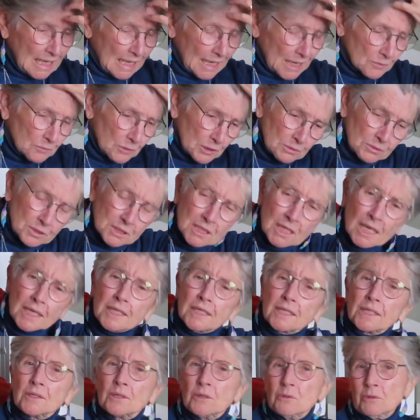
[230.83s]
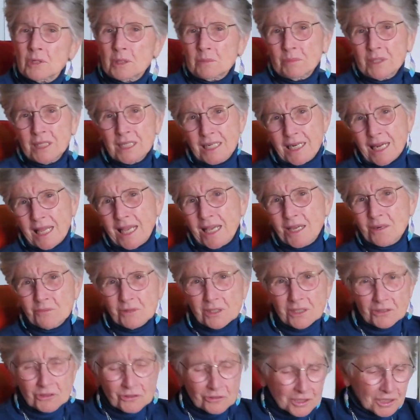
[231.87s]
And we would take it, and we'd be glad.
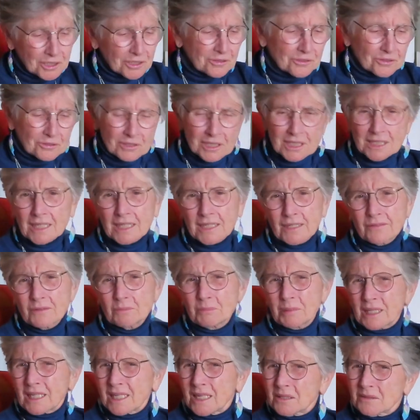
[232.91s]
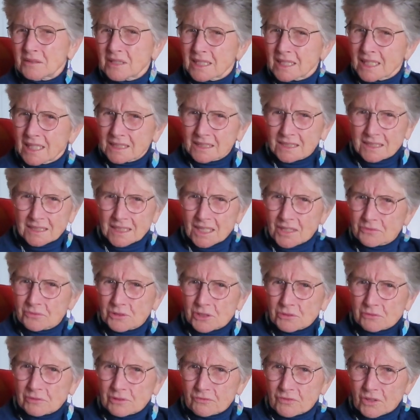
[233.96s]
We'd trick or treat. But I mean, that stuff
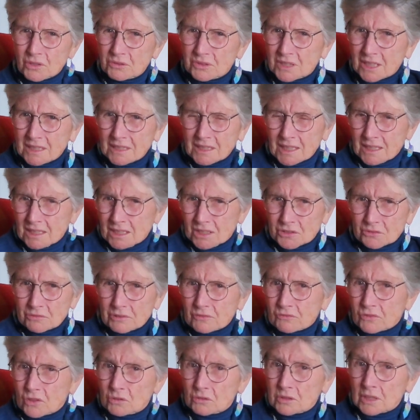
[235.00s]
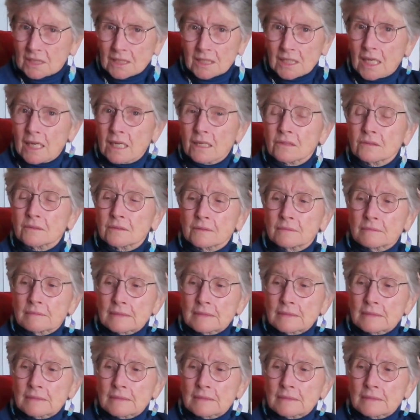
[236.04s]
was revolting then. It's revolting now.